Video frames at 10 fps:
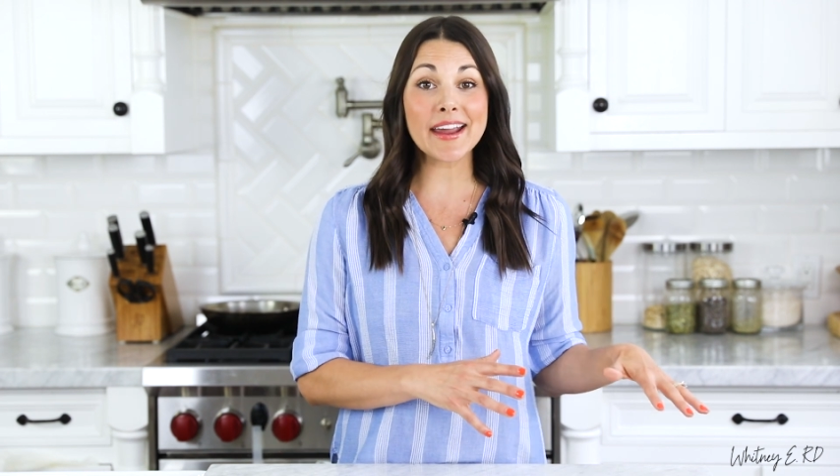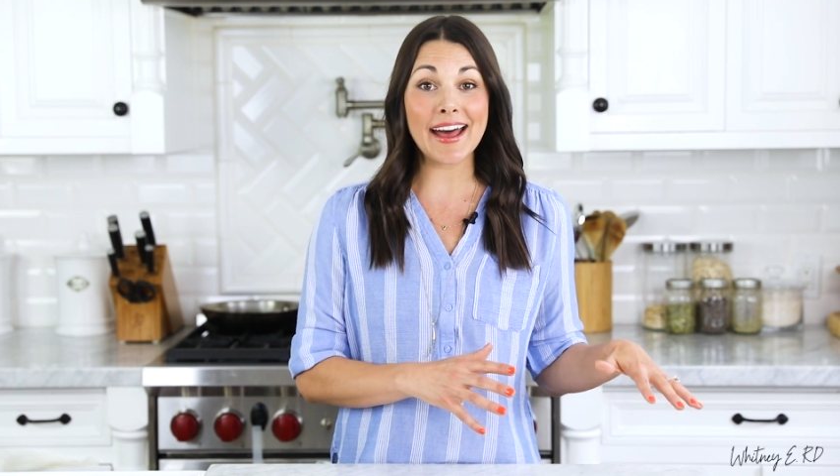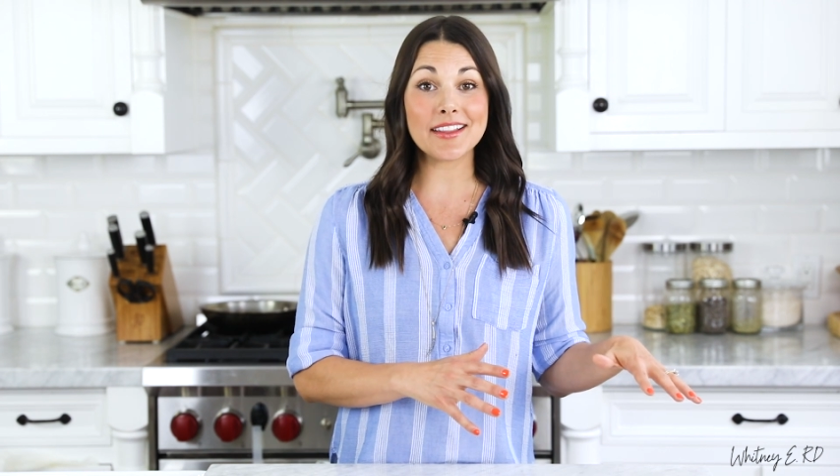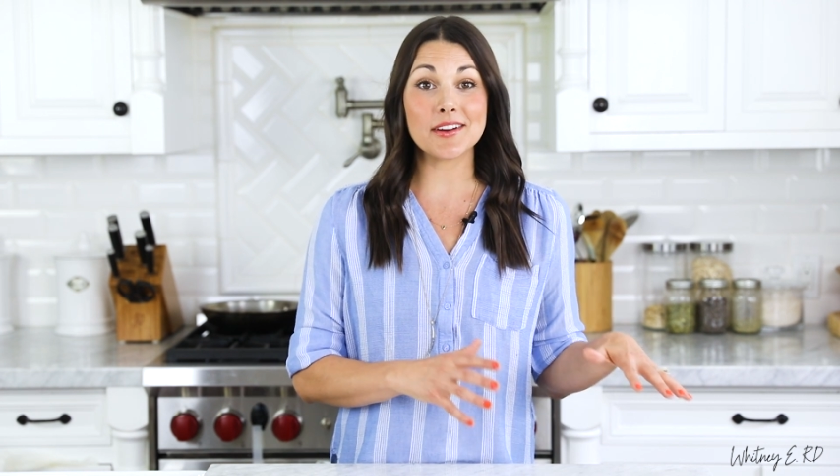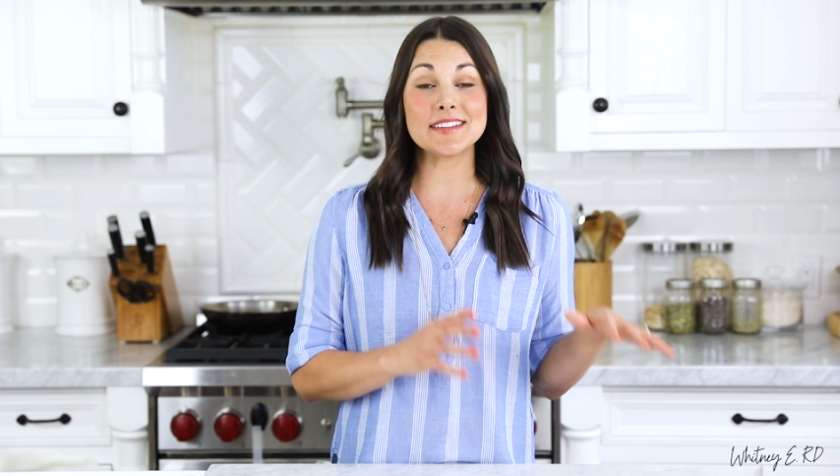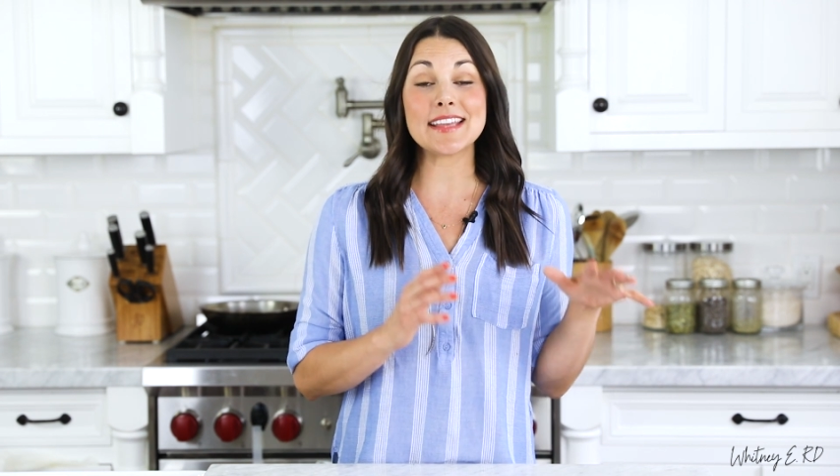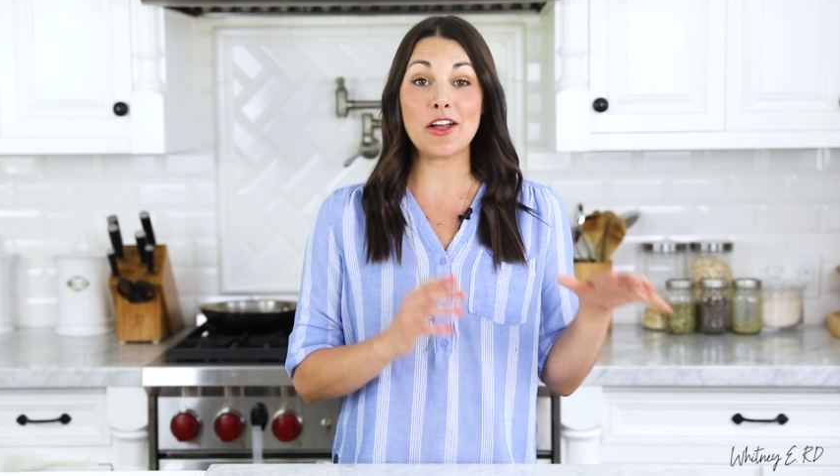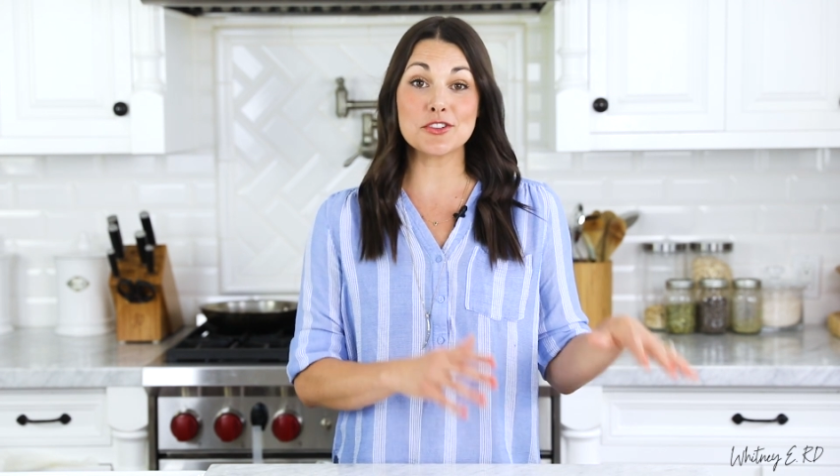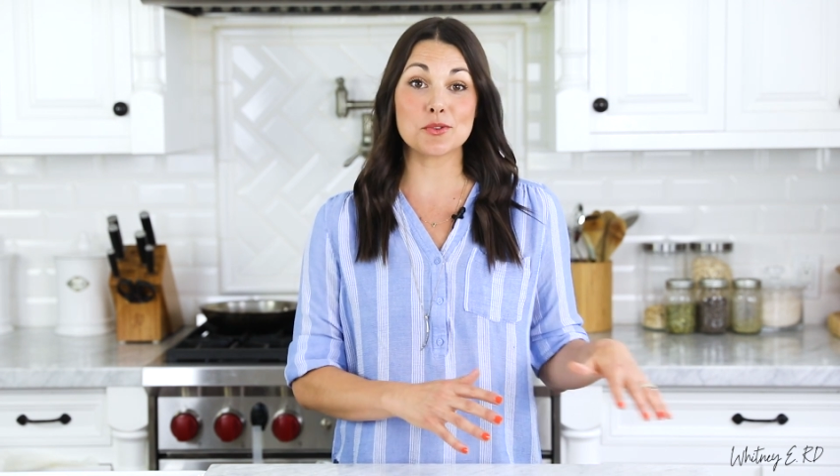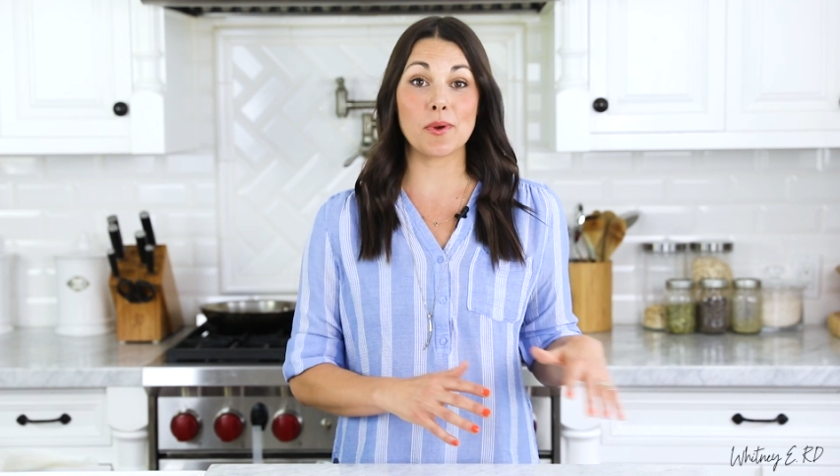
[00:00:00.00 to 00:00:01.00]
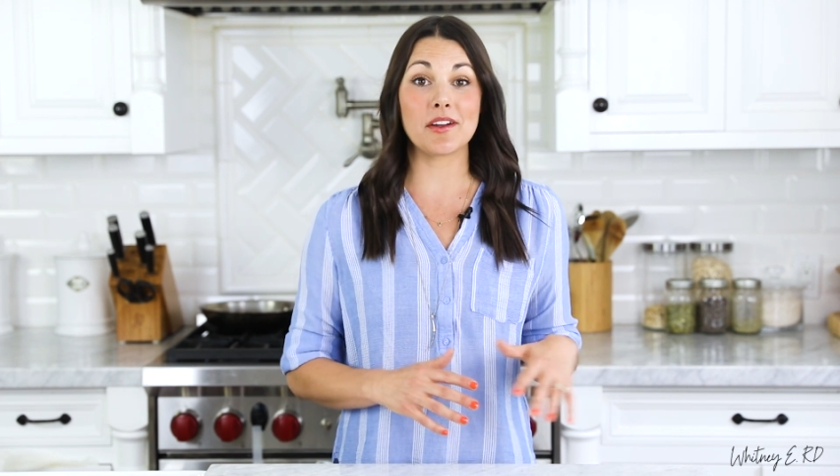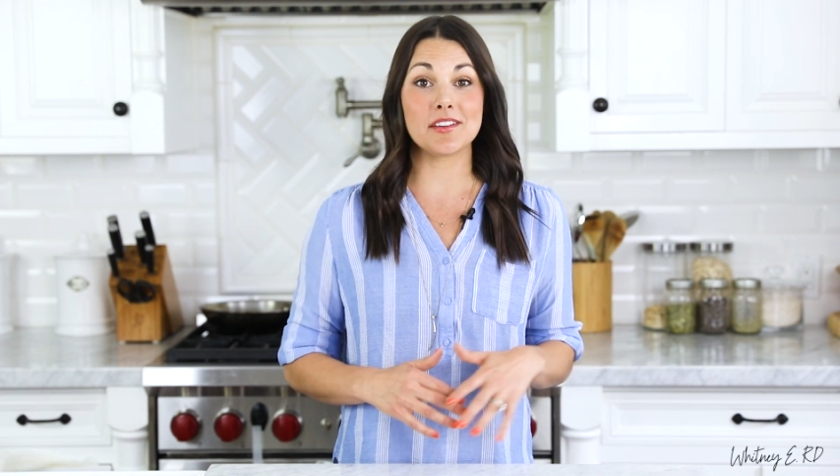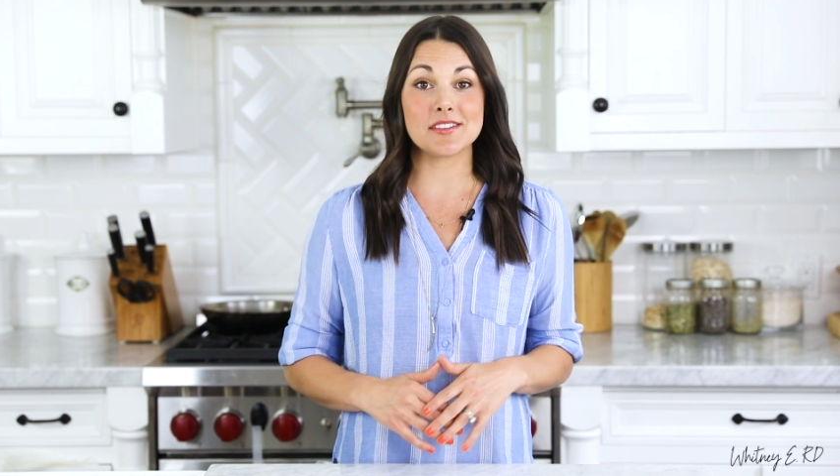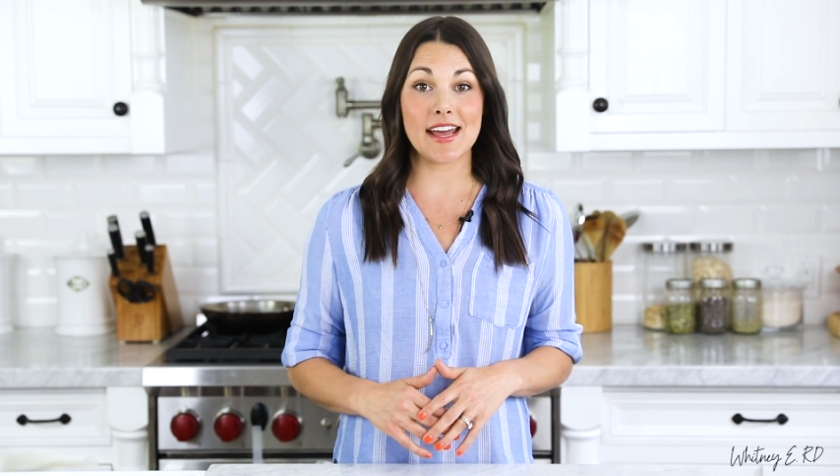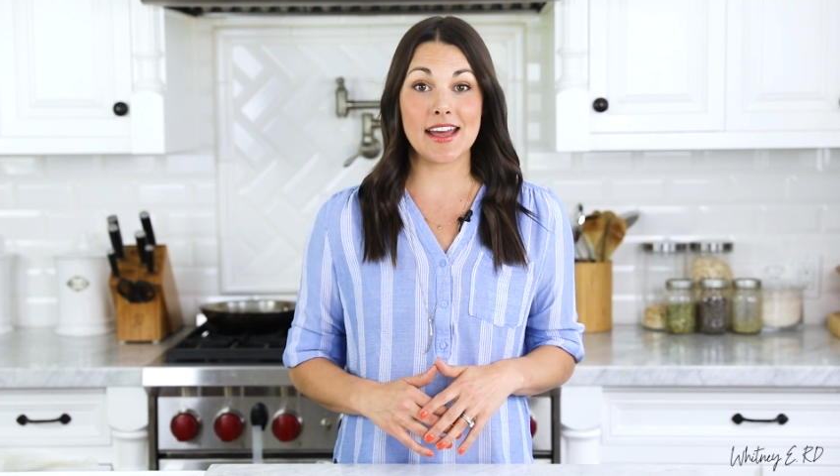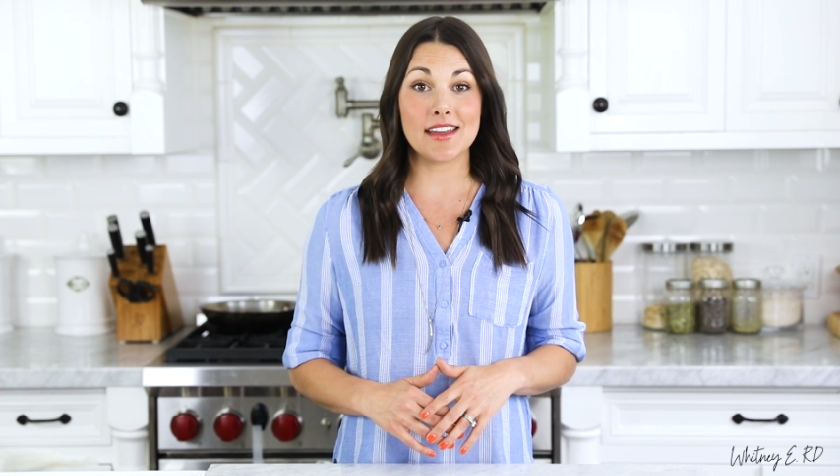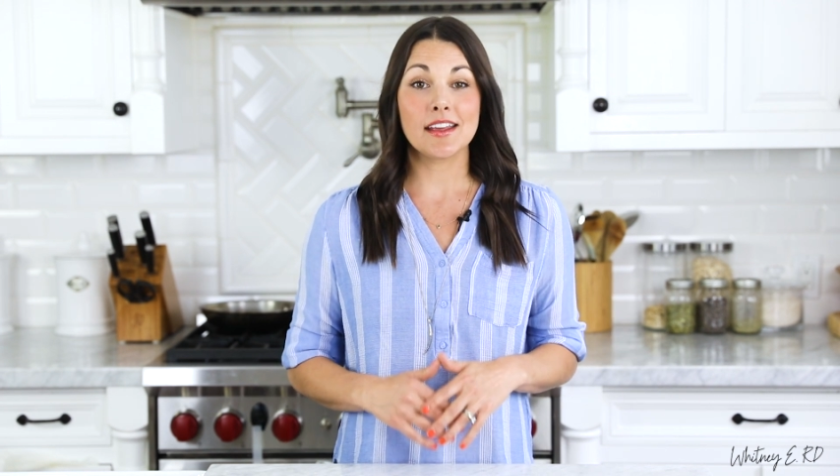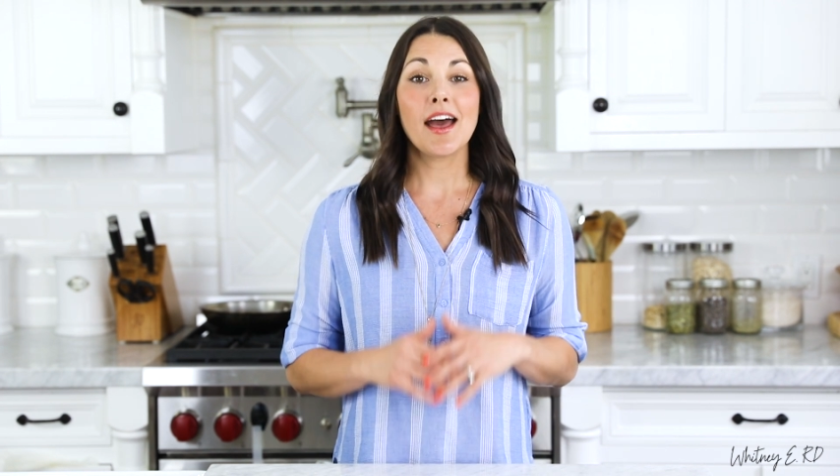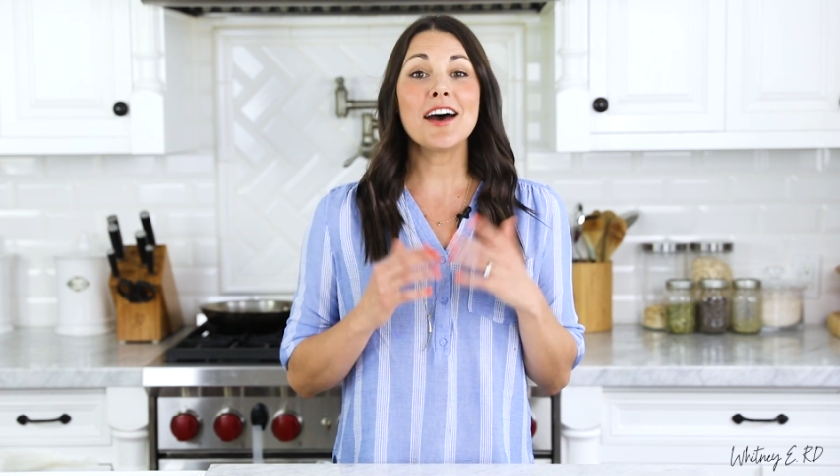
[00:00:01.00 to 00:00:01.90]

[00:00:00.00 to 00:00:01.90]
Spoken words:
calories elsewhere in their diet,